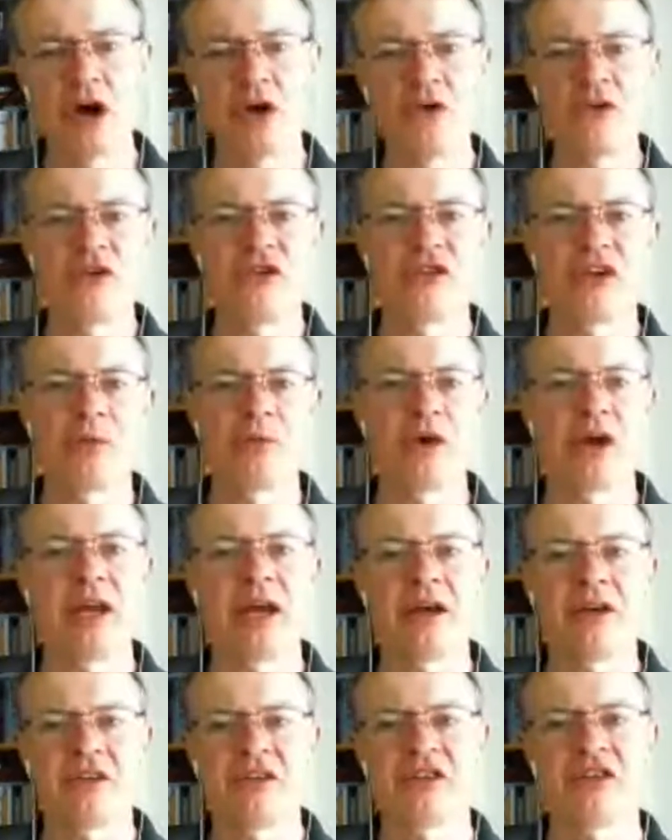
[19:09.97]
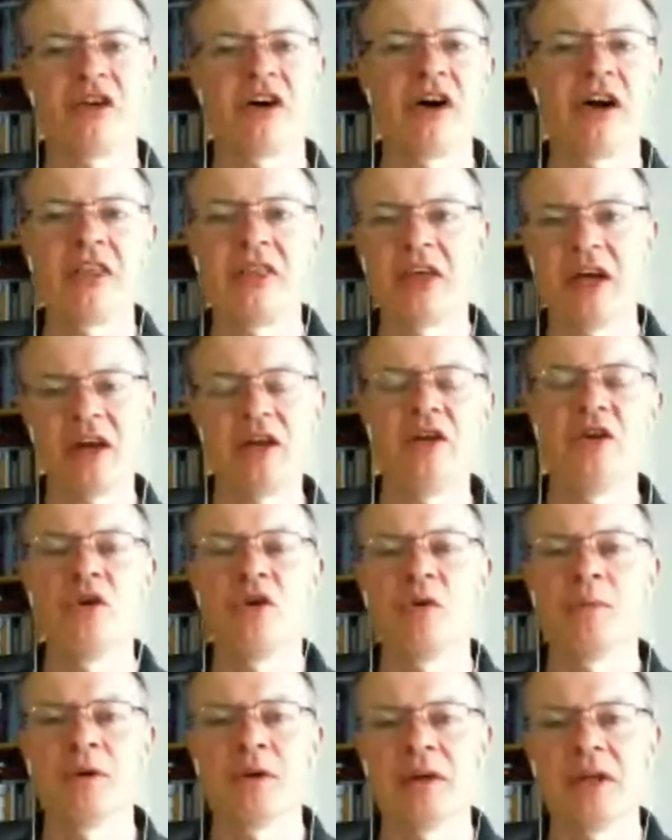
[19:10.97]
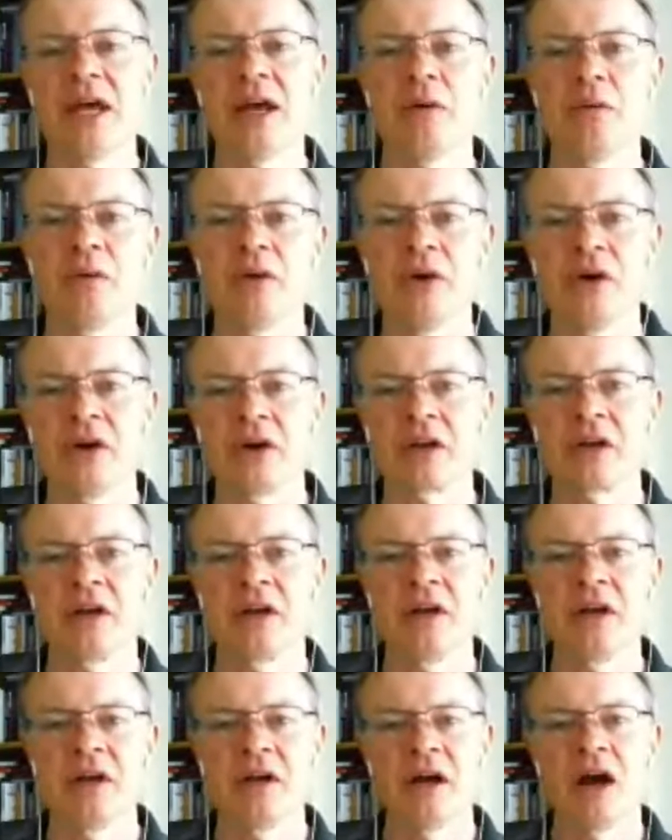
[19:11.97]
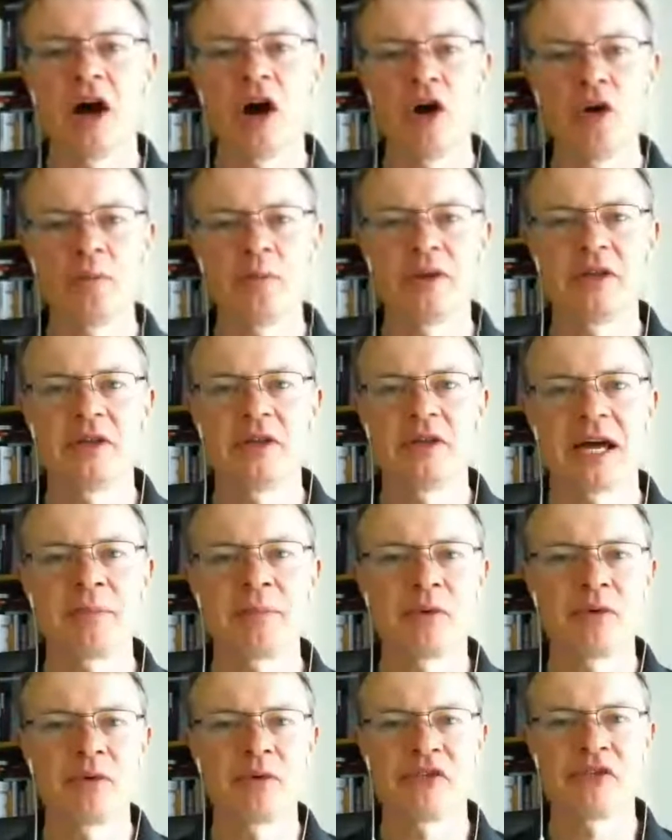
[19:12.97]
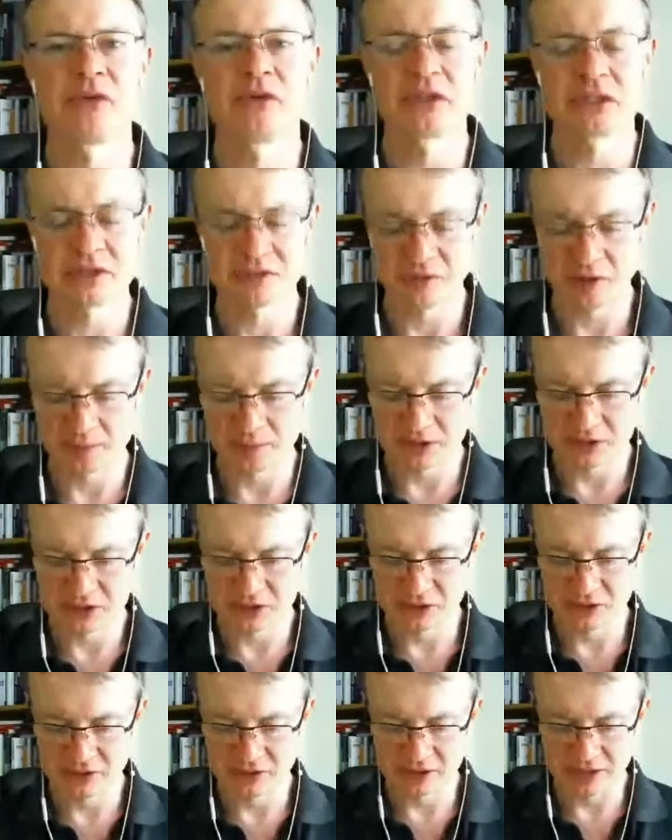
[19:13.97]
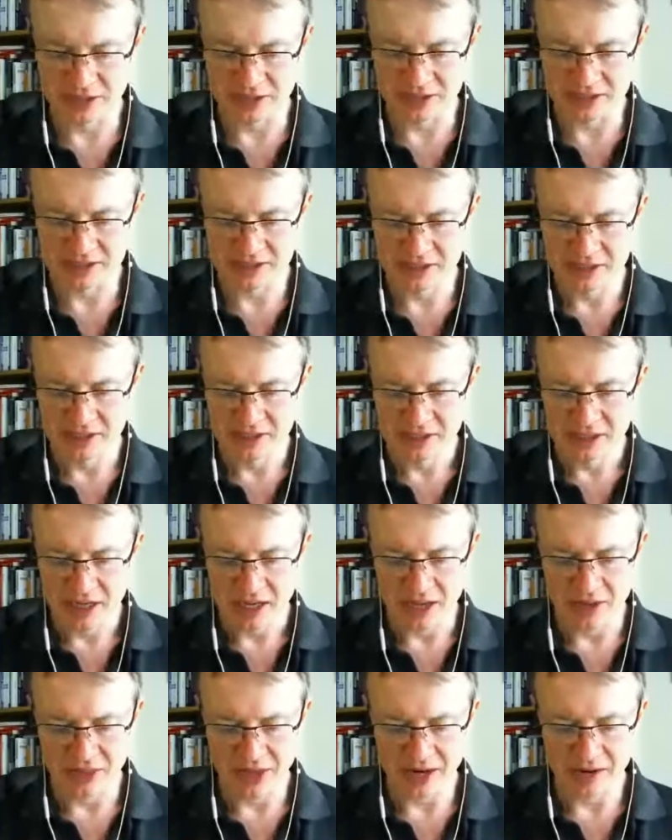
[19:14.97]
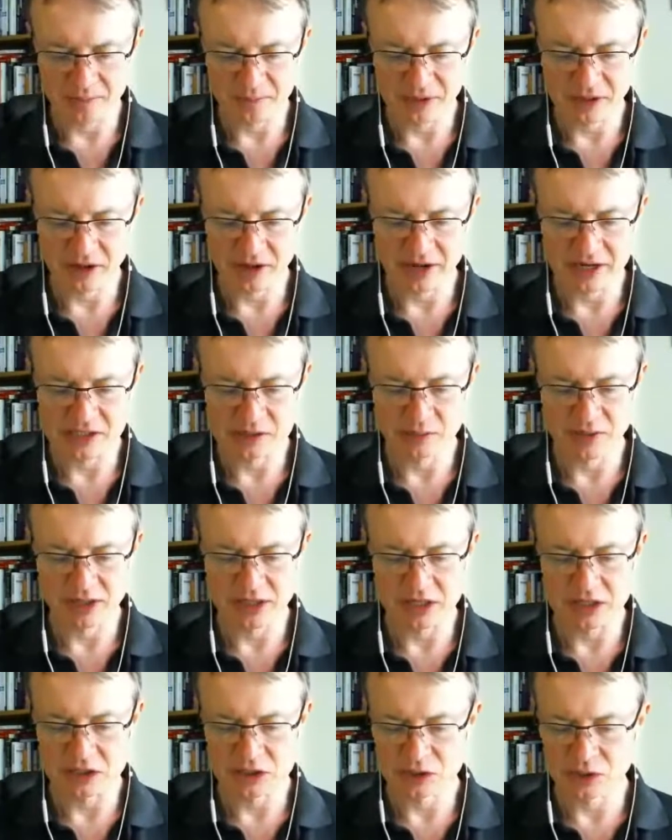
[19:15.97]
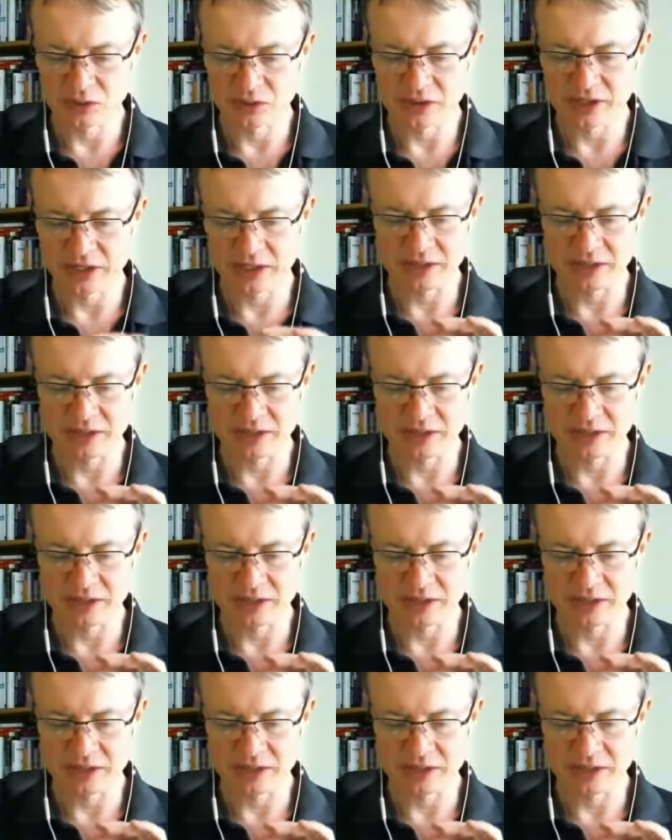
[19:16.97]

who knows someone outside that normal network opens up all sorts of opportunities. And that applies whether you're talking